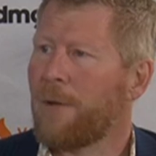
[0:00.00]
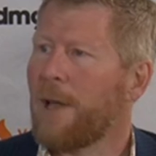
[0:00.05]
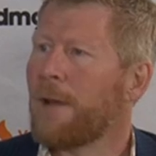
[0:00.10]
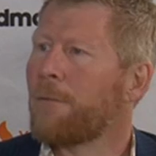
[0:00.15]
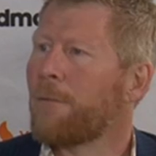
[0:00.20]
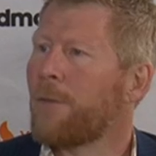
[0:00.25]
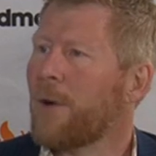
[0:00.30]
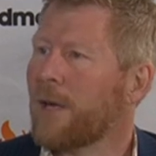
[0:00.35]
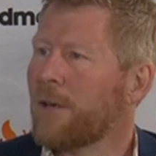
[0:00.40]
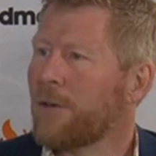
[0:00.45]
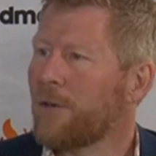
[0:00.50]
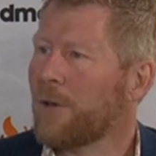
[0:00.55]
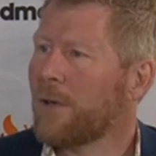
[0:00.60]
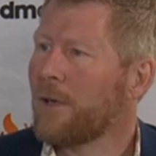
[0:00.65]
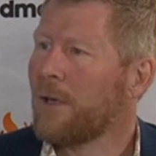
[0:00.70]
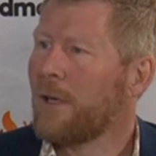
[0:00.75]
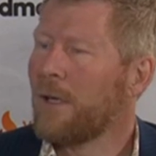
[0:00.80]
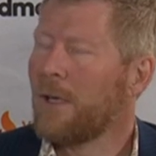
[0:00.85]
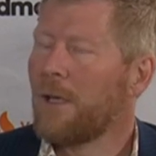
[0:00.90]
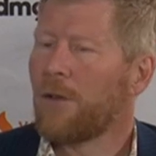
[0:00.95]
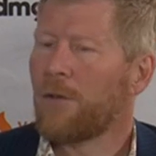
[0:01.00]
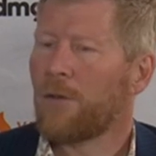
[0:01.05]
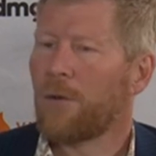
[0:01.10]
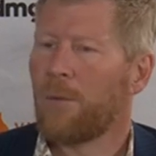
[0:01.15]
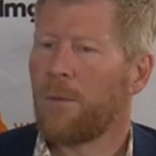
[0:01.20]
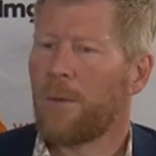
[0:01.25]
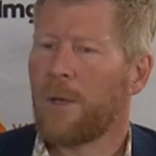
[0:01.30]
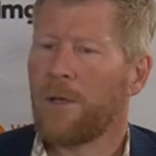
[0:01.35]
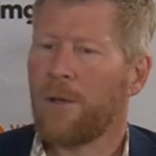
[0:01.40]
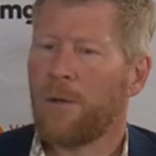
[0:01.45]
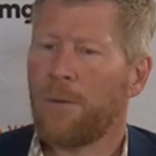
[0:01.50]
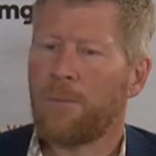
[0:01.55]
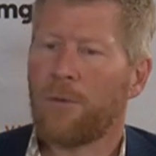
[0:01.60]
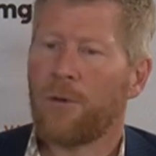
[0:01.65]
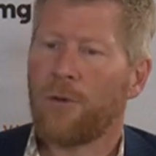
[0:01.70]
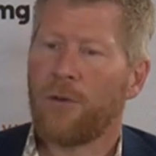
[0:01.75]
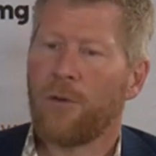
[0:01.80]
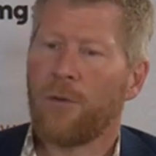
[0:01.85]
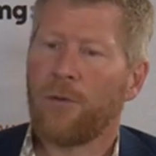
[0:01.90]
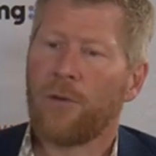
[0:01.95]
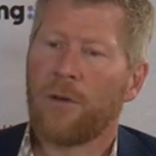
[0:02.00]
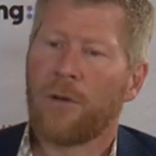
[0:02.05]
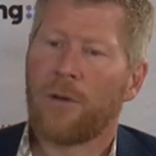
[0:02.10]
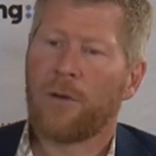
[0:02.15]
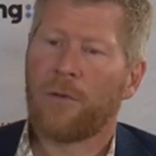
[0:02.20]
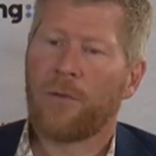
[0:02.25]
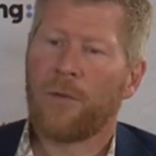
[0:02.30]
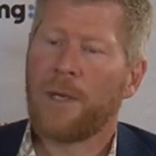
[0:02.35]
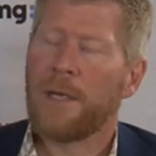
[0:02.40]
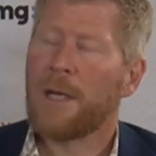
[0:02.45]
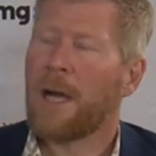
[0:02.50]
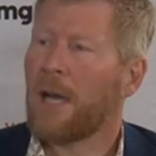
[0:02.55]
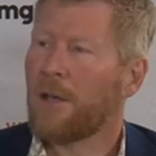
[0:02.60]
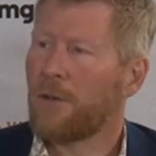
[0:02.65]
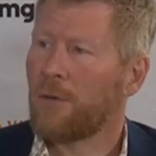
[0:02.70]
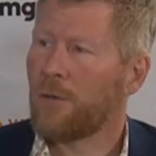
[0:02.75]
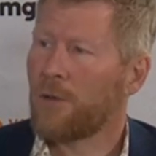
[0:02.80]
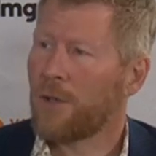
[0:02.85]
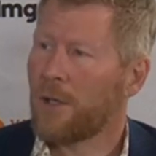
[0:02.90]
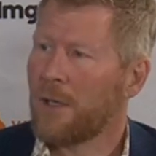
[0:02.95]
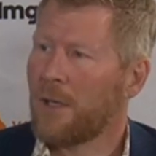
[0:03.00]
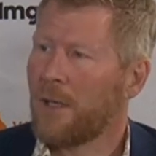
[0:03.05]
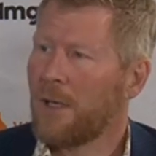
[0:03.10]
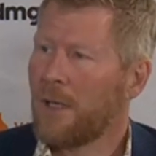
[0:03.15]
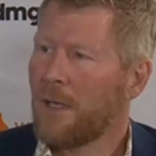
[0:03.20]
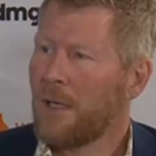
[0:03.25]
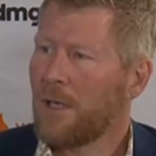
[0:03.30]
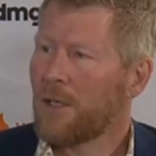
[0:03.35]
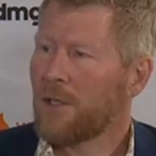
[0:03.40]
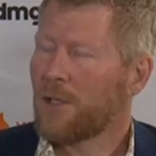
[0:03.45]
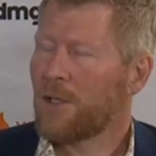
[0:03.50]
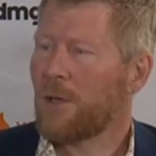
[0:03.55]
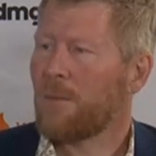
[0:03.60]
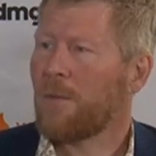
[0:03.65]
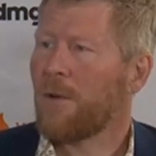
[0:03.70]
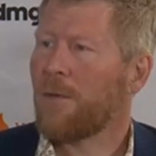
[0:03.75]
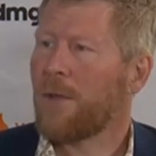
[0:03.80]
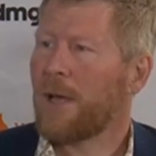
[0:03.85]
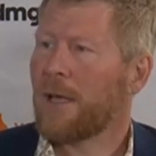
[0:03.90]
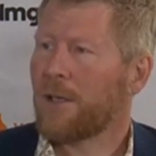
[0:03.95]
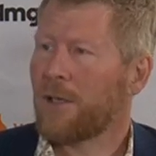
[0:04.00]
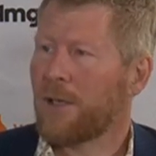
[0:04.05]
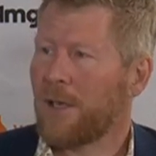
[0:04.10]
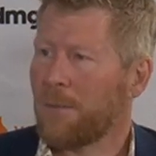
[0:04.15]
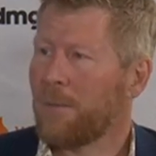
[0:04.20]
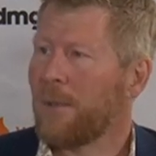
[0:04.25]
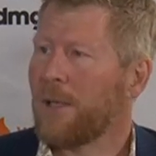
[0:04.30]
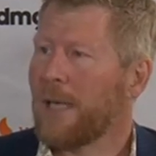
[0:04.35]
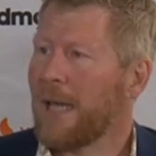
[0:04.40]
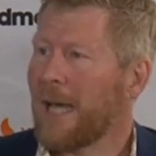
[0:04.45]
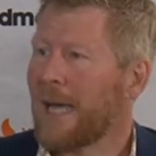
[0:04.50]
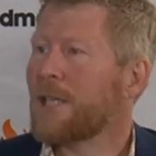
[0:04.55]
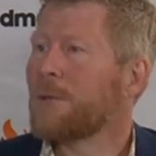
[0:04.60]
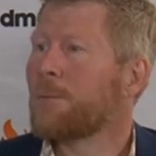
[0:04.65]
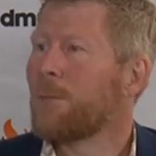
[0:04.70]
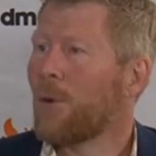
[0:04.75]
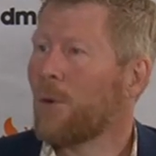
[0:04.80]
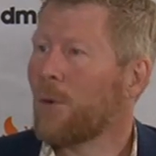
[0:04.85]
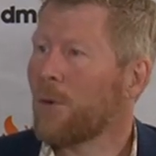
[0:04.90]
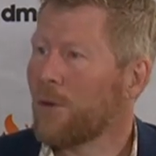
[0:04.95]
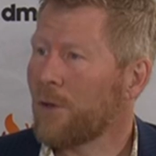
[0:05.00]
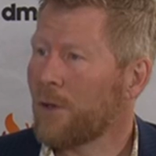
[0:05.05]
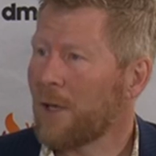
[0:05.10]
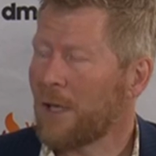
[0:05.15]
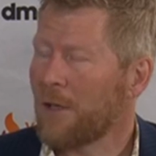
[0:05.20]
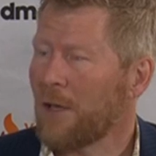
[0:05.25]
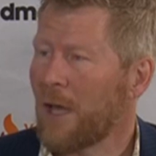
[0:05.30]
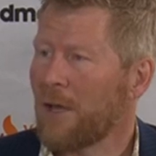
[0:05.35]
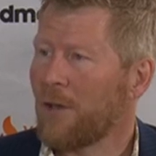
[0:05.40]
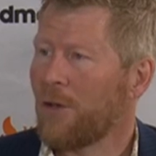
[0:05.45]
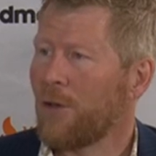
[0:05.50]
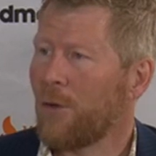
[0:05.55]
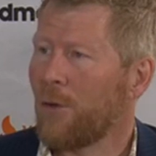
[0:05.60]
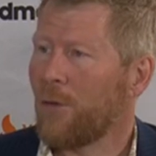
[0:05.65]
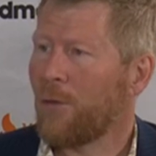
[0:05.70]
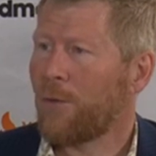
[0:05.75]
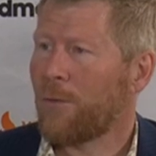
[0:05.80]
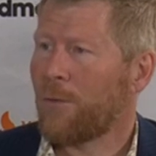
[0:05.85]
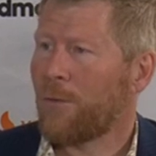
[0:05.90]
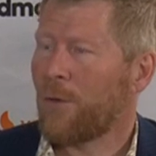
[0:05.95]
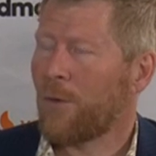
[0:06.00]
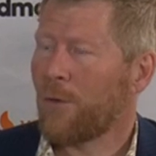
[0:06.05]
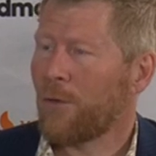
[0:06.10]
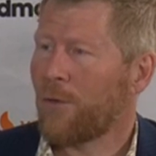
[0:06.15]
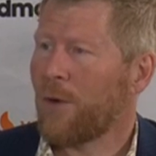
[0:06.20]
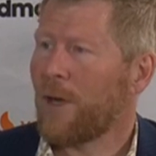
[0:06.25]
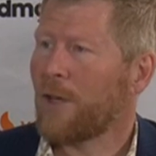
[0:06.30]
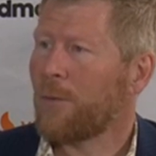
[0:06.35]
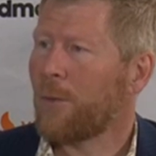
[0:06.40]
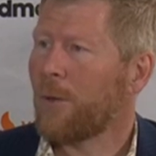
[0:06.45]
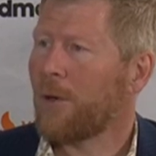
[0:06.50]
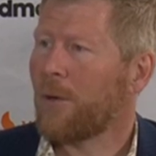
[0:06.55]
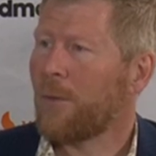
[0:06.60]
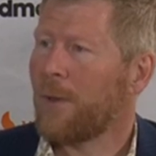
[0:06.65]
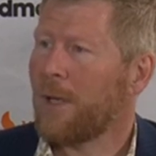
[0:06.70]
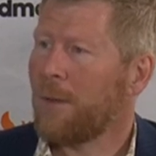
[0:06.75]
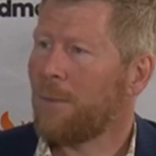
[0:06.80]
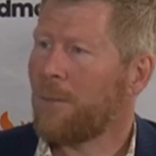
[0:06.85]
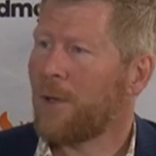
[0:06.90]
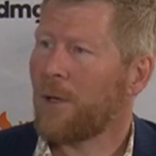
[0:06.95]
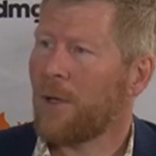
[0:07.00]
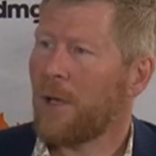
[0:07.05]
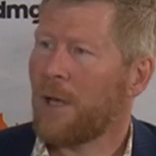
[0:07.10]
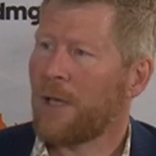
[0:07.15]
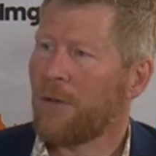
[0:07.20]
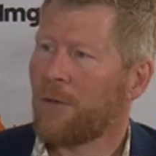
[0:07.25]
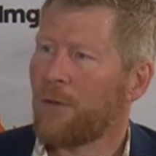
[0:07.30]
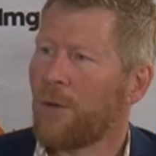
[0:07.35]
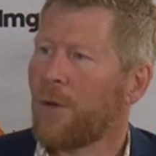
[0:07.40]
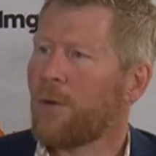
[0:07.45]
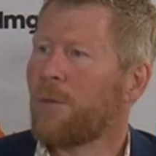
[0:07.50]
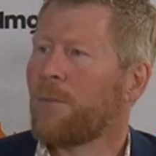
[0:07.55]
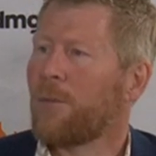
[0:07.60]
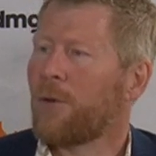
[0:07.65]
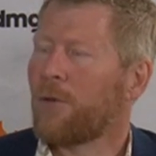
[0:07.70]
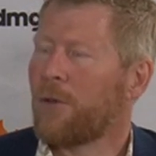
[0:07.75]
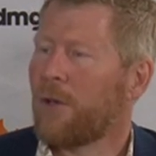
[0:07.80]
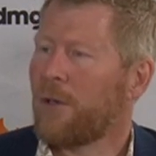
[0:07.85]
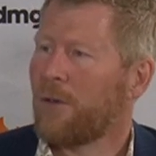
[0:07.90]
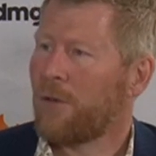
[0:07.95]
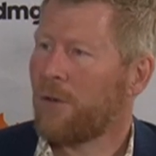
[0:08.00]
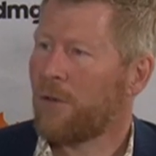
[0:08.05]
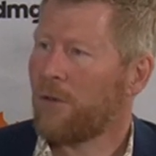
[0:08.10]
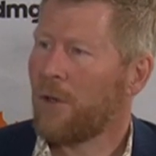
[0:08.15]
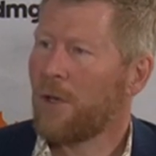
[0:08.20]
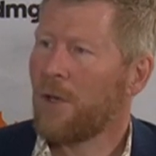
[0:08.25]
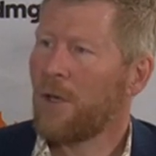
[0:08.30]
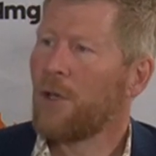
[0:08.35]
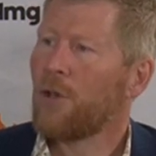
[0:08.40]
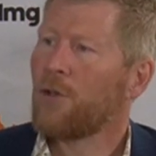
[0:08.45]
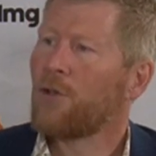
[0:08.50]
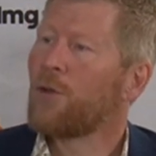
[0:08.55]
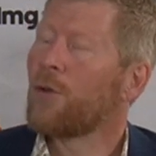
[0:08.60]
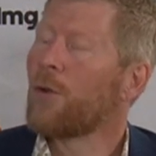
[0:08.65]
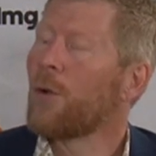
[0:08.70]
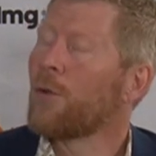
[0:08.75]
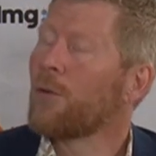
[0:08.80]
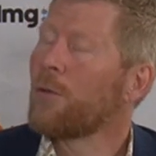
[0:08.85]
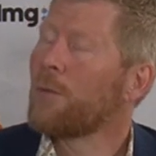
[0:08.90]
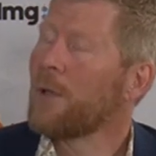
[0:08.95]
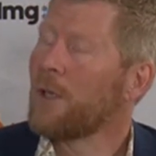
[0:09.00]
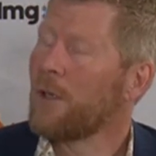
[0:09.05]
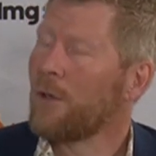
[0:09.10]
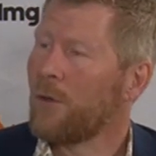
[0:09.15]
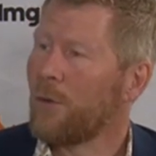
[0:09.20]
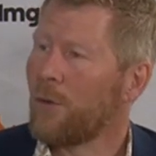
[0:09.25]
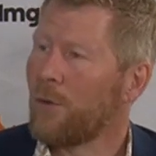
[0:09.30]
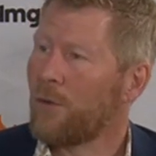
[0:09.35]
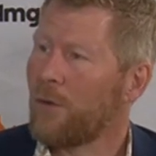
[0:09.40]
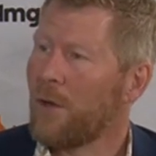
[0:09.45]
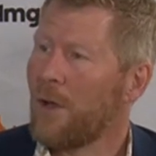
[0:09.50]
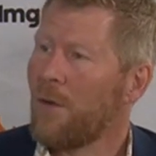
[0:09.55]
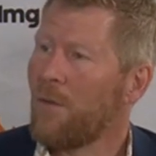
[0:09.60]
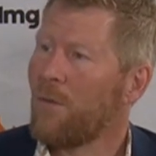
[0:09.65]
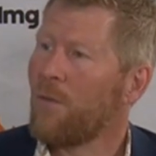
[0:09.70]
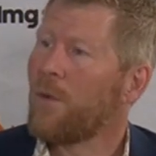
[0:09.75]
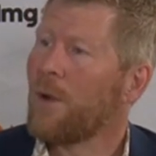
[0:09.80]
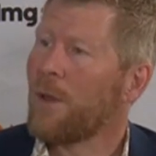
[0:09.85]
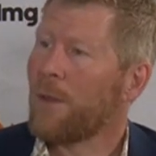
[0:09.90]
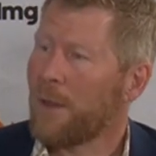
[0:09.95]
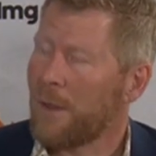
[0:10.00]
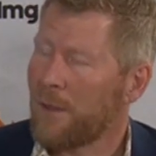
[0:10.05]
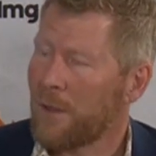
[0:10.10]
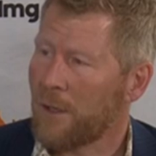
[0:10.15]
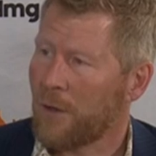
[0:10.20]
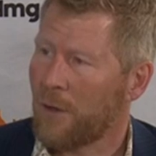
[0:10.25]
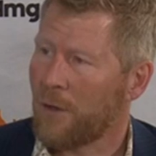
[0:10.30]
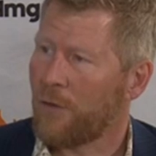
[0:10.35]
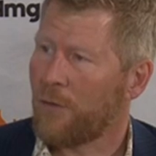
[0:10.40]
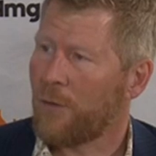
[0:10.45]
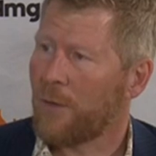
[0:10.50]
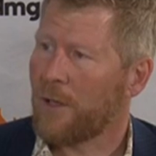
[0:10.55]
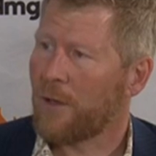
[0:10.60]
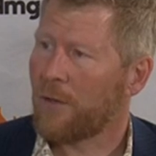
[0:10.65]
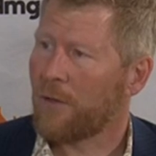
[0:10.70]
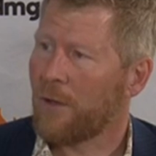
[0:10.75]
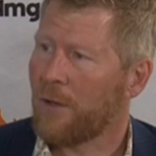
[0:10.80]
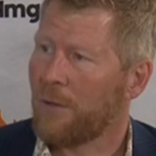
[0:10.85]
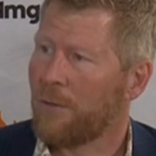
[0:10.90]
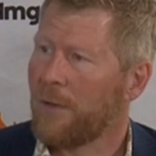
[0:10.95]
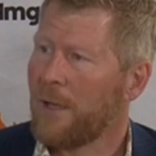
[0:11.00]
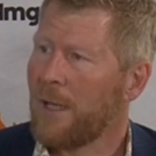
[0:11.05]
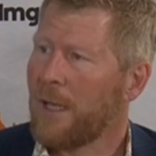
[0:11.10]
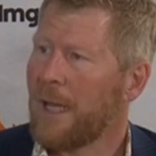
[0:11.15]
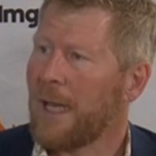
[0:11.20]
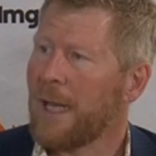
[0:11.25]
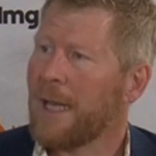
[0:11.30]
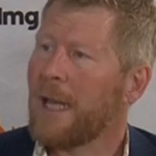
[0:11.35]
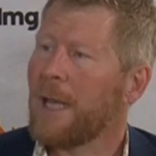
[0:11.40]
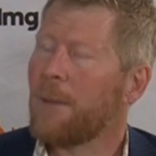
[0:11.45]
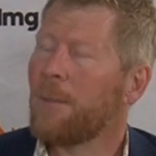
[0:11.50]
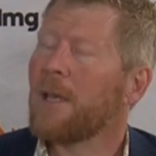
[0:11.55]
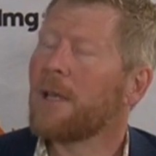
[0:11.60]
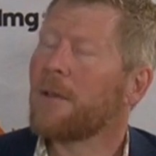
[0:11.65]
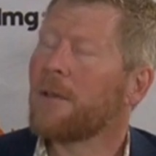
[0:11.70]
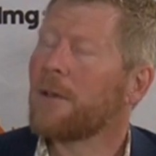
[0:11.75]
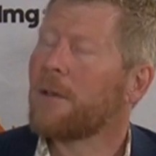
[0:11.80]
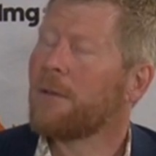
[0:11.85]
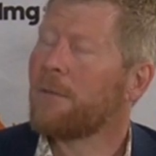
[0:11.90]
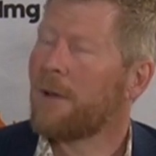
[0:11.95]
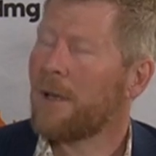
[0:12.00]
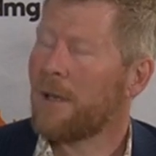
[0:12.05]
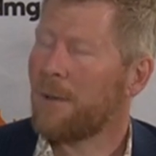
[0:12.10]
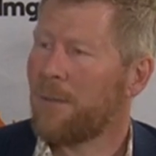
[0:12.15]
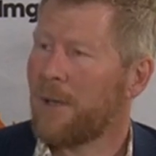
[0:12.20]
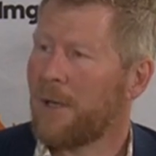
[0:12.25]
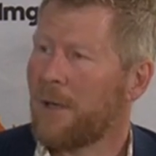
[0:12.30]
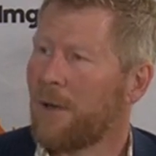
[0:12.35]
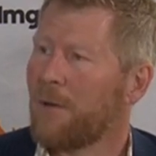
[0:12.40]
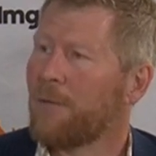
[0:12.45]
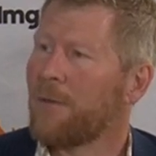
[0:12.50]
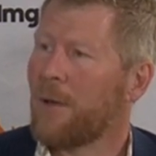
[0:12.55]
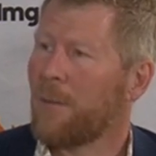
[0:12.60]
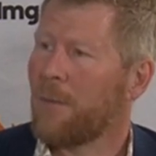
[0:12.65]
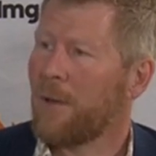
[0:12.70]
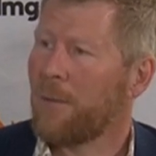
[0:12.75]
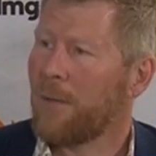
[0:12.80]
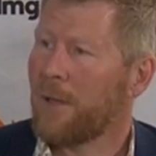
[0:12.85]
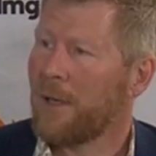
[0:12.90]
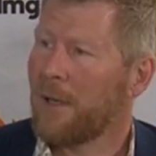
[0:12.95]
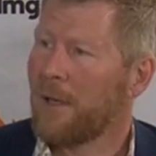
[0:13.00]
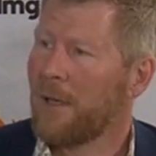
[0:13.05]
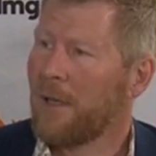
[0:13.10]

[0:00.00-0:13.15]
fraction. So when you produce green hydrogen, some of that can be exported and used for transport away, but a certain percentage should also be used within the country itself, enabling the development of Namibia.